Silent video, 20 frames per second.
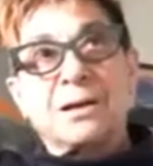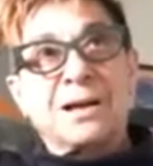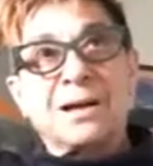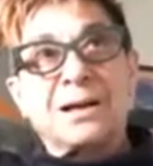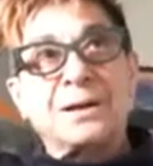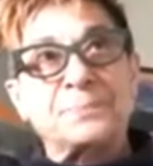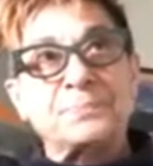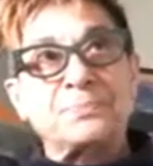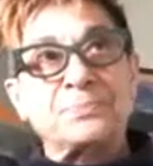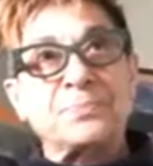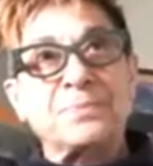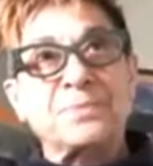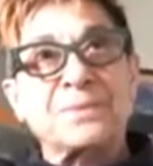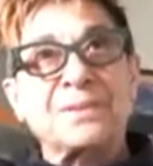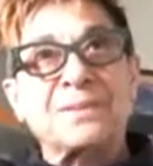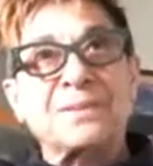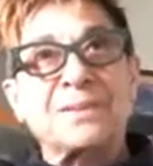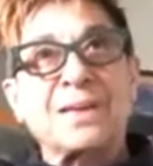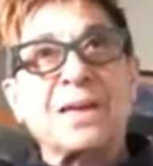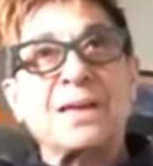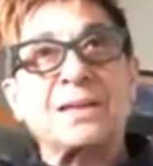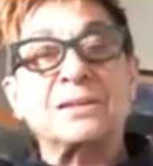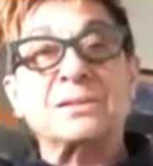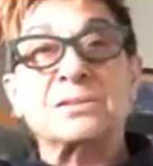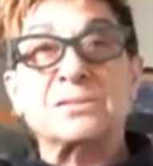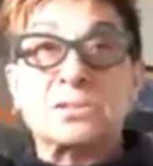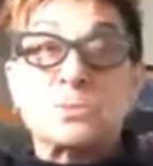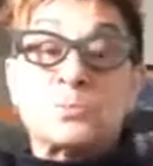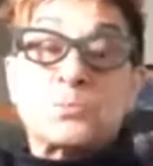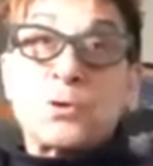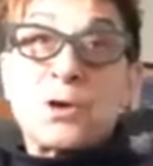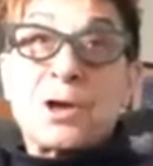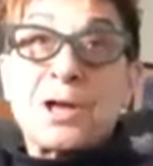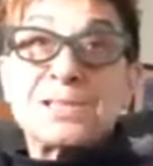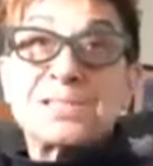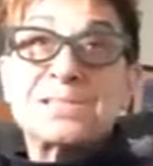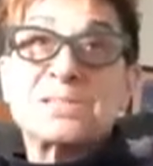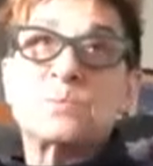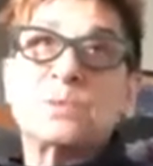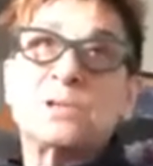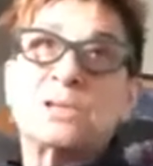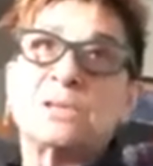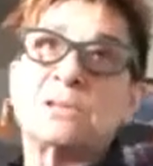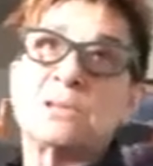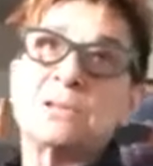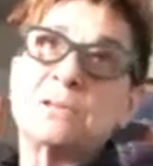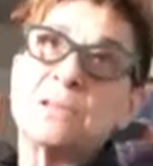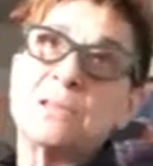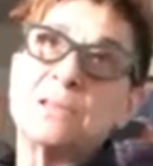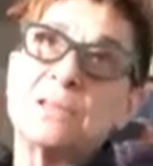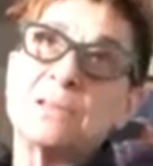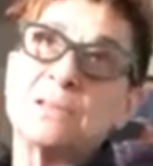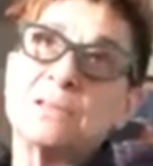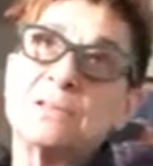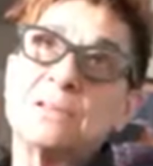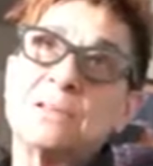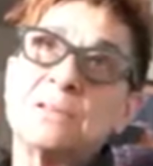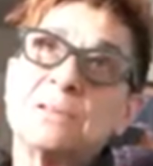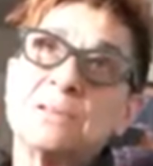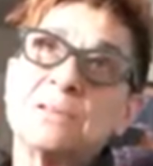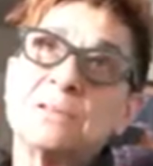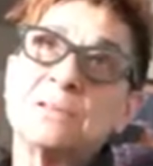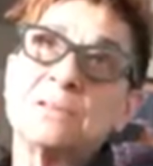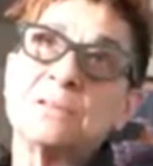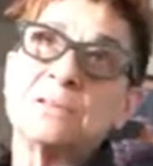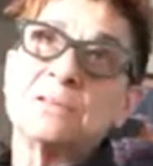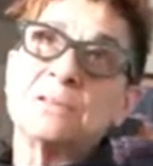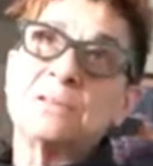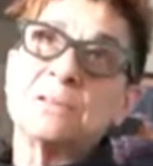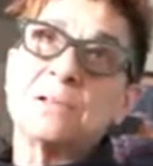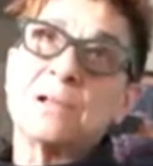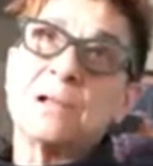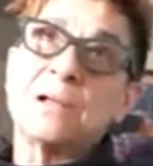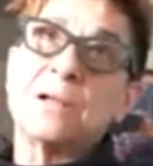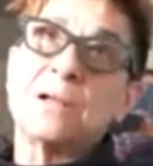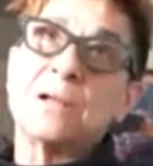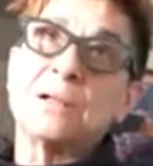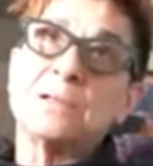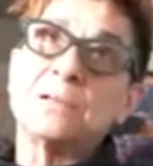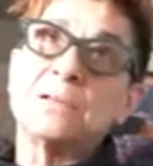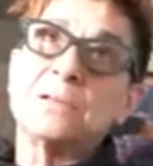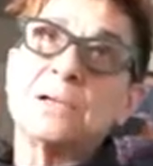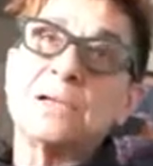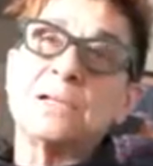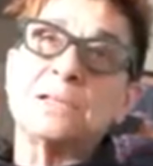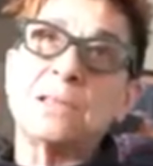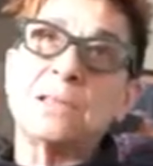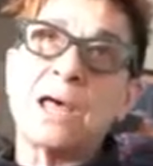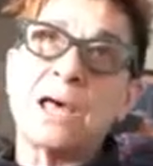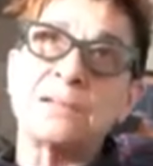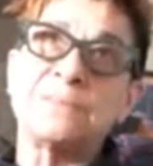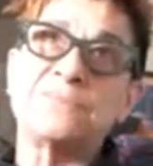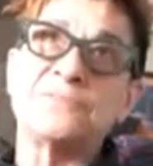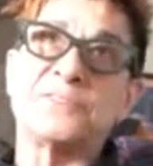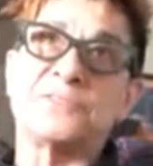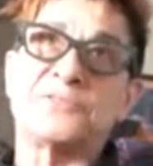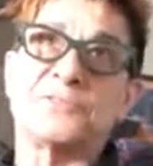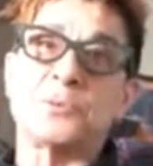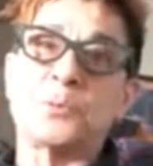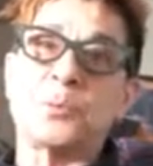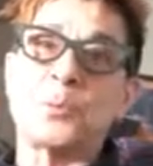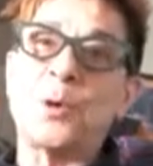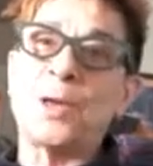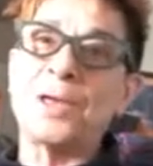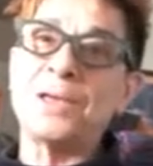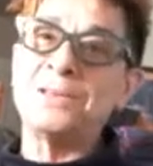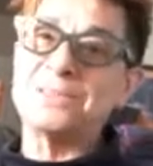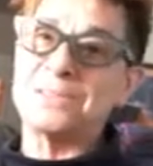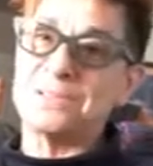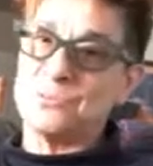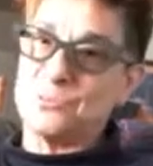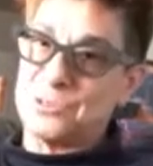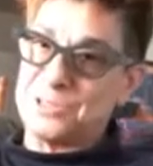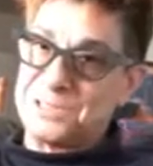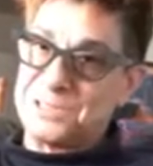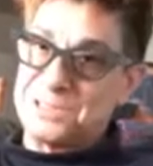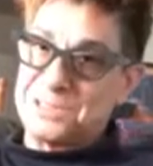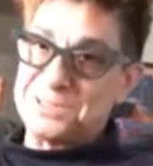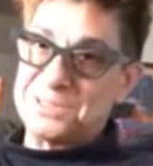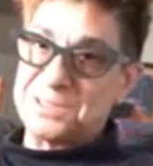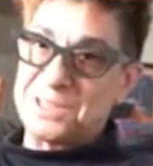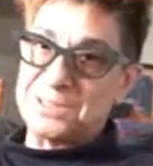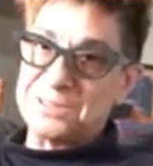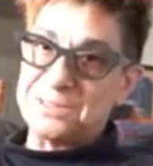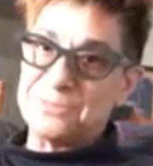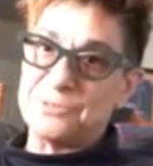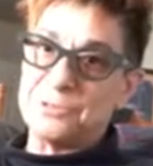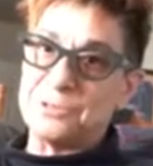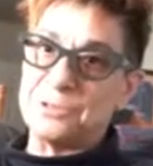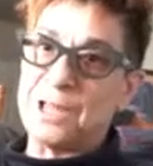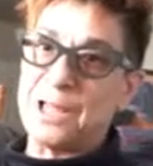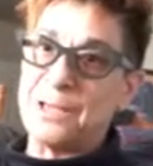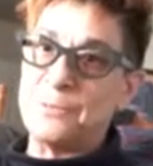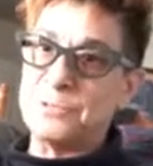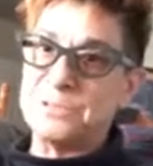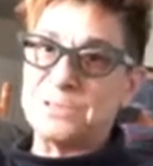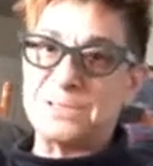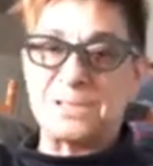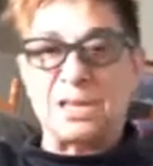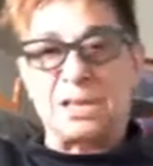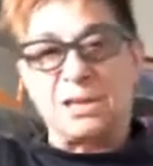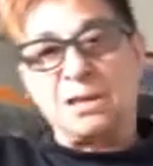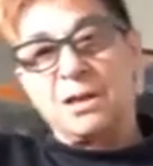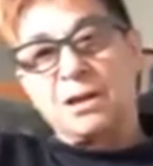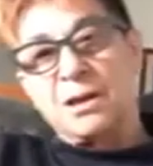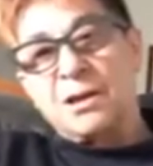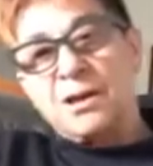And it surprised me in a lot of different ways it was successful. I was thinking,